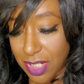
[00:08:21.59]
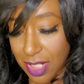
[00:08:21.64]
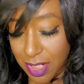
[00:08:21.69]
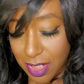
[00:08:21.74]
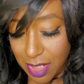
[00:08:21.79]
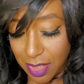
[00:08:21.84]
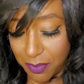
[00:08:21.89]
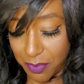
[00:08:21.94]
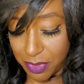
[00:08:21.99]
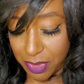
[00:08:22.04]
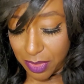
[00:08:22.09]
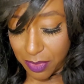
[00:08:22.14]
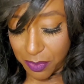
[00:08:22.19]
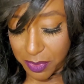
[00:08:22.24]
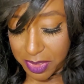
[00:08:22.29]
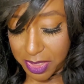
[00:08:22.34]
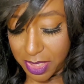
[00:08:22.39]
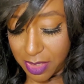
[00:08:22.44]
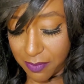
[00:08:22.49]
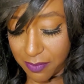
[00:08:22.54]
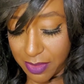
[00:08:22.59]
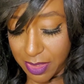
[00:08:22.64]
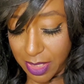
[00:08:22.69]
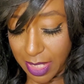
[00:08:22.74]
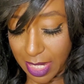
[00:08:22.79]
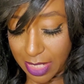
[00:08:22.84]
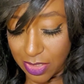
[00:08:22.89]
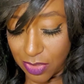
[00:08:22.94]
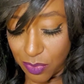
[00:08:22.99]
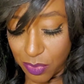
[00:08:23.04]
I really don't want to give the
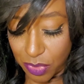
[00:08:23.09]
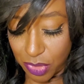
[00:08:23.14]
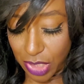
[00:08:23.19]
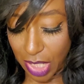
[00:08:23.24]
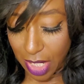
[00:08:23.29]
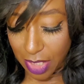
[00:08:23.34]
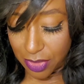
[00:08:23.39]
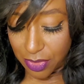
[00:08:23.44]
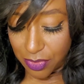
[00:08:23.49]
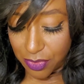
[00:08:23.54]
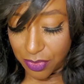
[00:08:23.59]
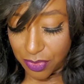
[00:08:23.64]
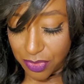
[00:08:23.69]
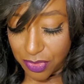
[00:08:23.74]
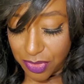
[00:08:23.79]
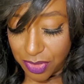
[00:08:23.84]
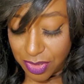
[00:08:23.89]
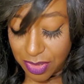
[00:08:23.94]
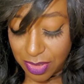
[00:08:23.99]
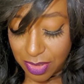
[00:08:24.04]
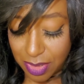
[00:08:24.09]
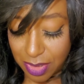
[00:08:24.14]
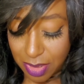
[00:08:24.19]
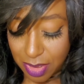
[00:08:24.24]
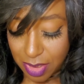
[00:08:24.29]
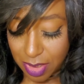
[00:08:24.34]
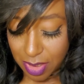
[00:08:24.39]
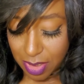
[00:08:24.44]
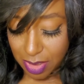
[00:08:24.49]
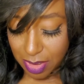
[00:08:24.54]
actual doctors,
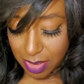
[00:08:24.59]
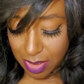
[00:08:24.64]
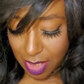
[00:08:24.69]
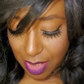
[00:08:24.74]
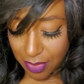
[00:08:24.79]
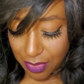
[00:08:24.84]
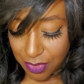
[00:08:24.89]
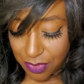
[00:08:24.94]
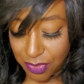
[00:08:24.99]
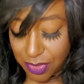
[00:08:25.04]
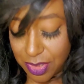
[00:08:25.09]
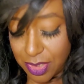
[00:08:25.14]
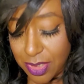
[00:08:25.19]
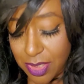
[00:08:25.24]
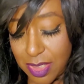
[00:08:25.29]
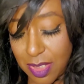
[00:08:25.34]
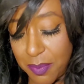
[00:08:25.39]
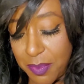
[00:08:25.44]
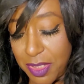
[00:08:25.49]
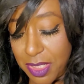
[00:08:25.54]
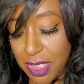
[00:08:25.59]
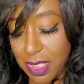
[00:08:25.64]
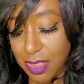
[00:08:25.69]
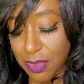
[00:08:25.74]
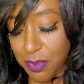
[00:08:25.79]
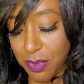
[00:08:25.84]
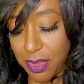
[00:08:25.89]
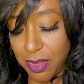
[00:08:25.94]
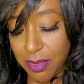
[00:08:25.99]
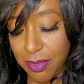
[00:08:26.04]
because some of
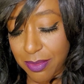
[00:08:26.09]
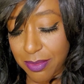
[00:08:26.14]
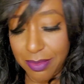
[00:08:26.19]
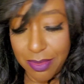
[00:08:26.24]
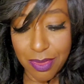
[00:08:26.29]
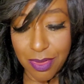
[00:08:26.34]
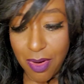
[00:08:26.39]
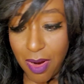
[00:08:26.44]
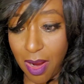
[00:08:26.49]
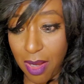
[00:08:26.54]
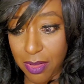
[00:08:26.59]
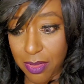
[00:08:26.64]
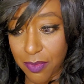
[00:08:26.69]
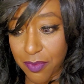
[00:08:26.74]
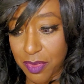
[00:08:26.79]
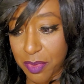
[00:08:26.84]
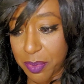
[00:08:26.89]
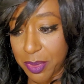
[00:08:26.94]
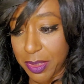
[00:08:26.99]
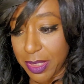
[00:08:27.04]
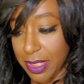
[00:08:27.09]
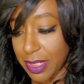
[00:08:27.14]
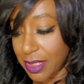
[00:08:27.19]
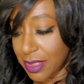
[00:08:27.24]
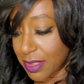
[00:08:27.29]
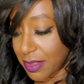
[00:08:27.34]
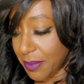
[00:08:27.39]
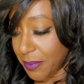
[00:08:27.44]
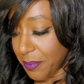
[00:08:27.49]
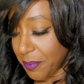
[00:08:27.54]
these were, all over the
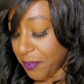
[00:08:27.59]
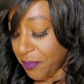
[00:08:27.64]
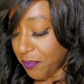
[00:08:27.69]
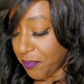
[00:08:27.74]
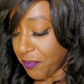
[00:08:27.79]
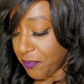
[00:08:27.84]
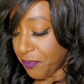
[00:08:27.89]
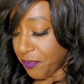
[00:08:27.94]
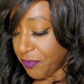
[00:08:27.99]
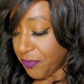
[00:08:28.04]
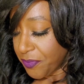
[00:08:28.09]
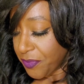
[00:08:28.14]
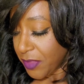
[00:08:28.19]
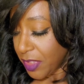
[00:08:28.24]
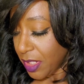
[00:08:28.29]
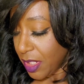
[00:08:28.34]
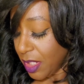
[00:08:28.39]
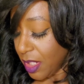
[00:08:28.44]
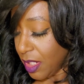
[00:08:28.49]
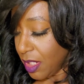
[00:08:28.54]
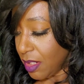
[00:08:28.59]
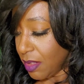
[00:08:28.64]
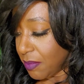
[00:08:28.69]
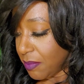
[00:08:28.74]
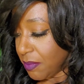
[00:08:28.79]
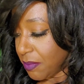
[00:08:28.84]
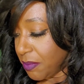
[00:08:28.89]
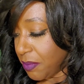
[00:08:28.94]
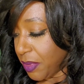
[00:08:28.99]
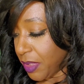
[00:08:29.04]
place.
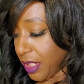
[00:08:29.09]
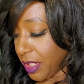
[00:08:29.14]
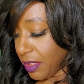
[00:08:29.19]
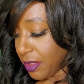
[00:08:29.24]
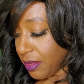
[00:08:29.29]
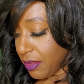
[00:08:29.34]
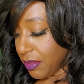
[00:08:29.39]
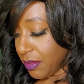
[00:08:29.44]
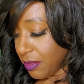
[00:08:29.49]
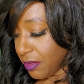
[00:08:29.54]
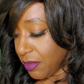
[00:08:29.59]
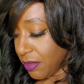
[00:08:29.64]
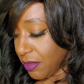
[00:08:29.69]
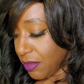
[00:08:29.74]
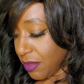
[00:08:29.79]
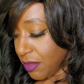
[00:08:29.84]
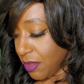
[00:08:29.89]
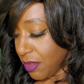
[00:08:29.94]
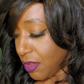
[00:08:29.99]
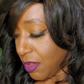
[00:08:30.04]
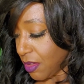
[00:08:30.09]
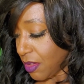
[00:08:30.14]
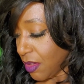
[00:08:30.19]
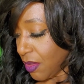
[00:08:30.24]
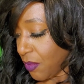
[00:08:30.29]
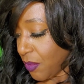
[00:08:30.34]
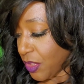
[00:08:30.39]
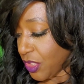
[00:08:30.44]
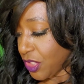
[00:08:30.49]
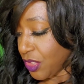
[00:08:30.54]
But
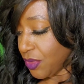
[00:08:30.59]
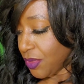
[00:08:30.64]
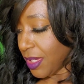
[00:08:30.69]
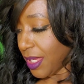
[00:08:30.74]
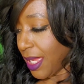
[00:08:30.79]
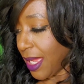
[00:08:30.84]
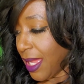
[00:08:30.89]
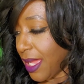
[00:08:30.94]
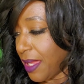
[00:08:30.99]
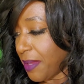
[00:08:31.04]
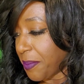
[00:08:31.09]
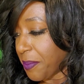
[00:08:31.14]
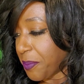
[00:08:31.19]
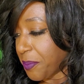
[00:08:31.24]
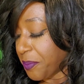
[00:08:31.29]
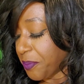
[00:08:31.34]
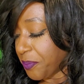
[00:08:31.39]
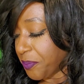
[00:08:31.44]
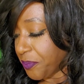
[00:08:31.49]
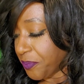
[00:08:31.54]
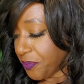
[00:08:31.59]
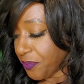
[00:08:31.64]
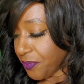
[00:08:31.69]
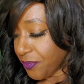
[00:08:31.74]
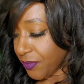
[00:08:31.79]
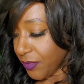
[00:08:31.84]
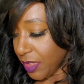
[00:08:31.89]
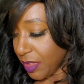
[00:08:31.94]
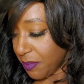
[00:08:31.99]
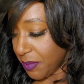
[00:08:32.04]
what you got,
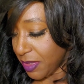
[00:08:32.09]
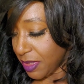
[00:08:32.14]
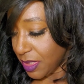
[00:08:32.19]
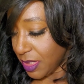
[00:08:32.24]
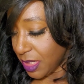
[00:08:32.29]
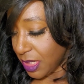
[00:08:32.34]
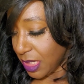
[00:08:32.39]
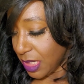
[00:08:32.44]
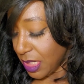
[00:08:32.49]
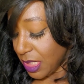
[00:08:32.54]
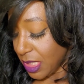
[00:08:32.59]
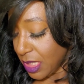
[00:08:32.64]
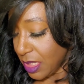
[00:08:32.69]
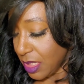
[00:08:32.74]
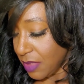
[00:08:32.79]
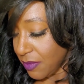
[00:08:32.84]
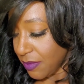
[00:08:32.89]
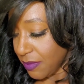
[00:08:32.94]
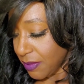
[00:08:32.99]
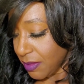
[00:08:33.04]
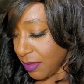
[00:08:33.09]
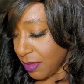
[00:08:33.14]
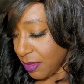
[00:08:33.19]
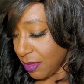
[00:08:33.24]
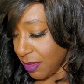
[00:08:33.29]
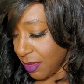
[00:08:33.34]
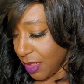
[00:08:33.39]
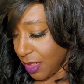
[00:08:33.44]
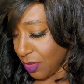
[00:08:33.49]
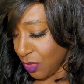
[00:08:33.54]
let me see, anything
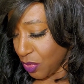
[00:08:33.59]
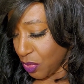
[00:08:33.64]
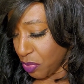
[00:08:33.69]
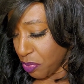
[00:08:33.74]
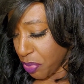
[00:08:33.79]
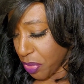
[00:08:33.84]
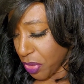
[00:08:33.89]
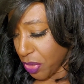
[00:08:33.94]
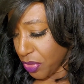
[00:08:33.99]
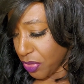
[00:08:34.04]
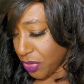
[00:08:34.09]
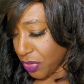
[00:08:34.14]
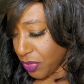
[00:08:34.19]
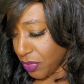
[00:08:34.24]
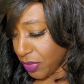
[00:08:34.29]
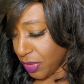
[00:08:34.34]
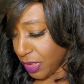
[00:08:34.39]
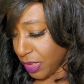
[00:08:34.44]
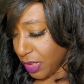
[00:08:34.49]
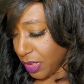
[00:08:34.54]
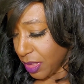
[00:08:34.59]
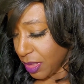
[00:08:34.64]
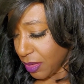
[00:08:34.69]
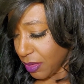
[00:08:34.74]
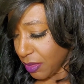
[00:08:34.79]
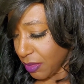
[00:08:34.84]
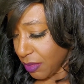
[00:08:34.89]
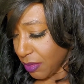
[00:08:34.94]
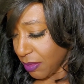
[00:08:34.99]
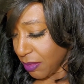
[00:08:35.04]
too personal in
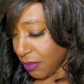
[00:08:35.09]
here.